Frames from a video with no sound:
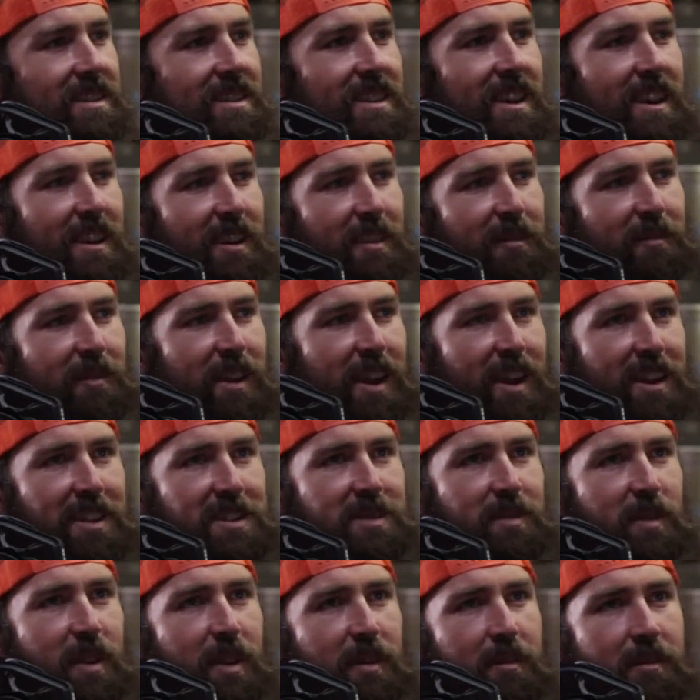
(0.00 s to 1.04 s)
an
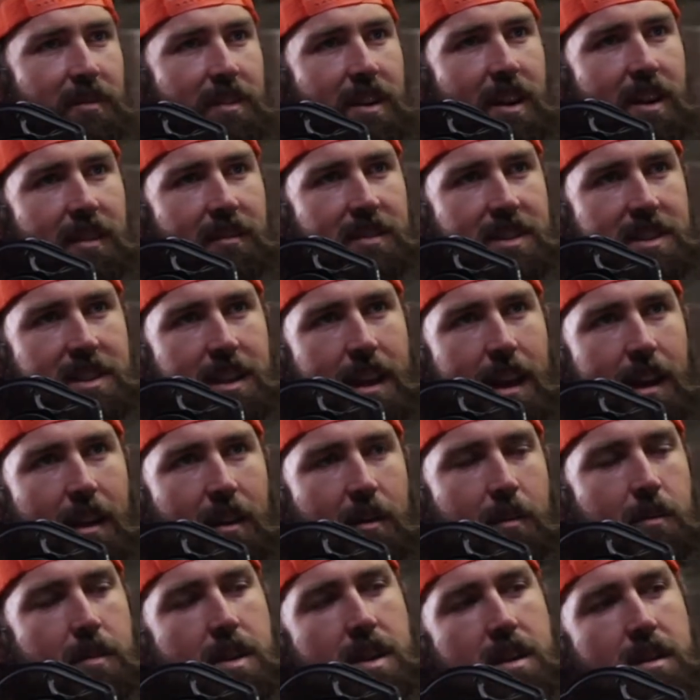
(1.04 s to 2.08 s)
advancement of kind of a style
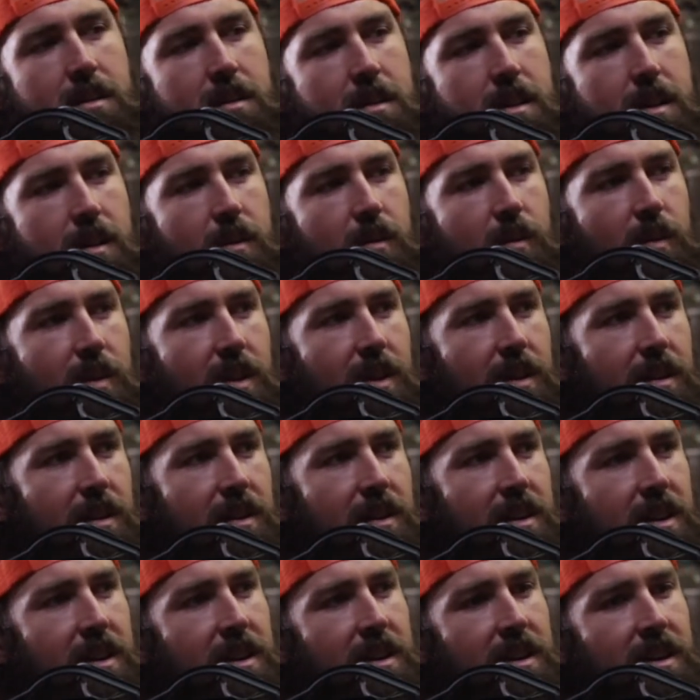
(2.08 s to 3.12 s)
of beer that we
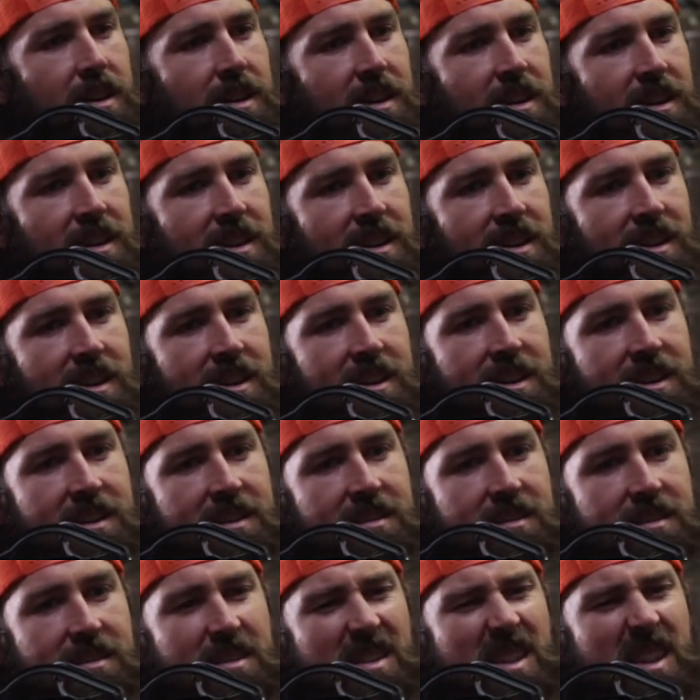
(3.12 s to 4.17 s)

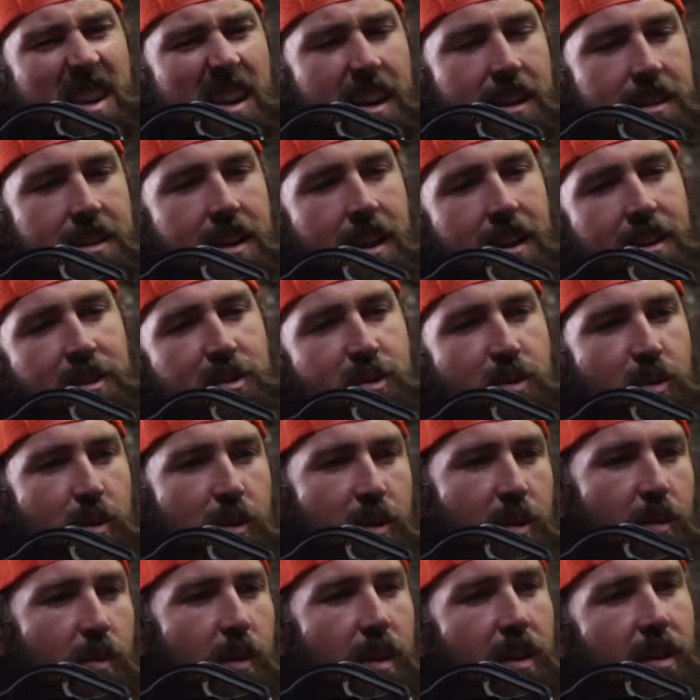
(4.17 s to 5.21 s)
think is kind of true
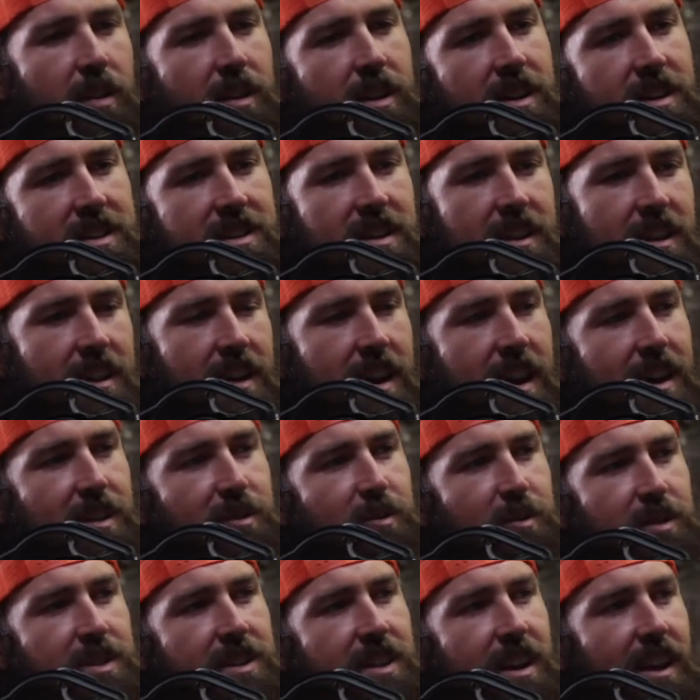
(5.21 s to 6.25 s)
to wilderness and the
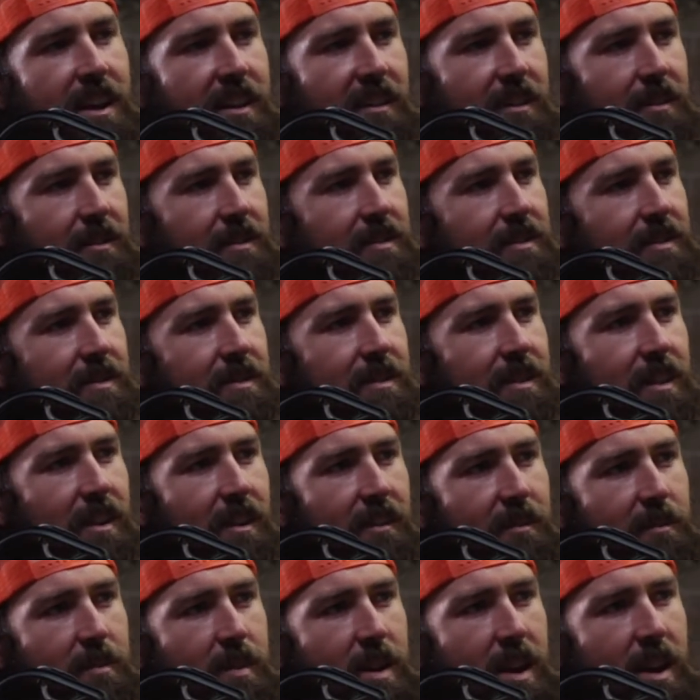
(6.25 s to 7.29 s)
natural state
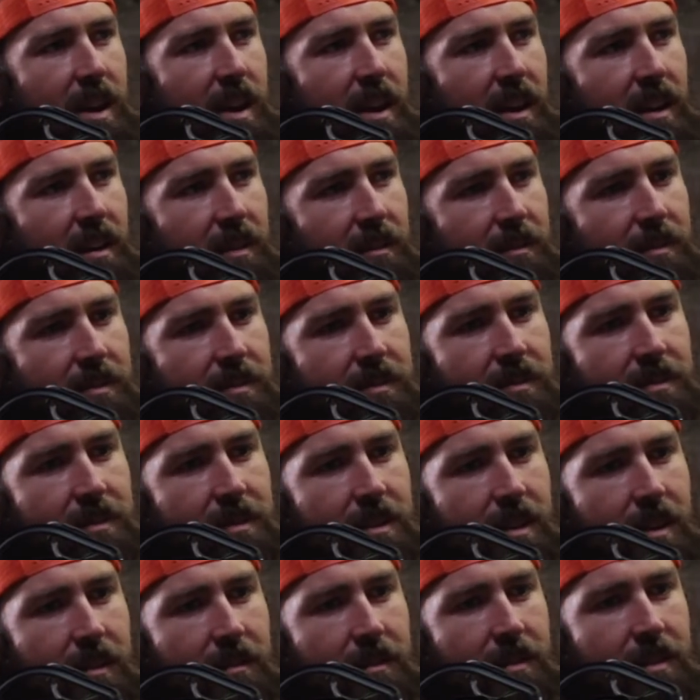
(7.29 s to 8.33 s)
of being of
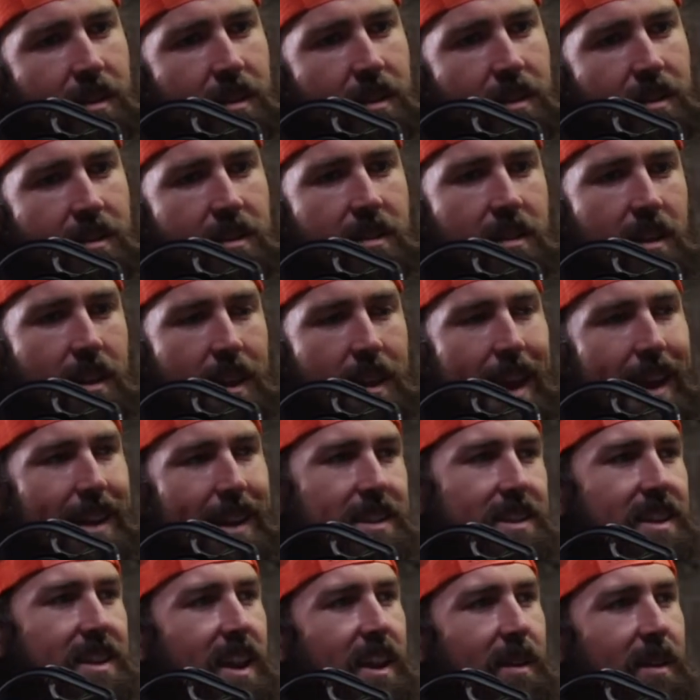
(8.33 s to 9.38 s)
the
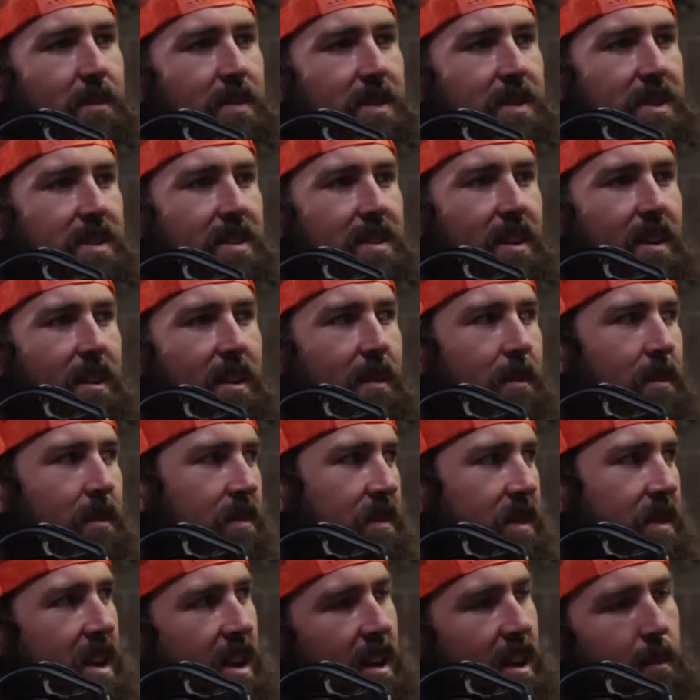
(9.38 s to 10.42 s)
landscapes
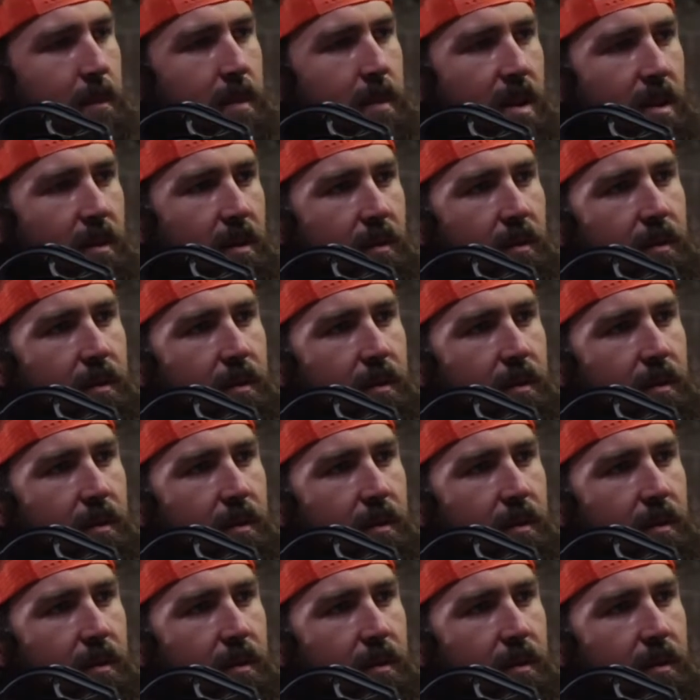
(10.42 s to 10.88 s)
in a beer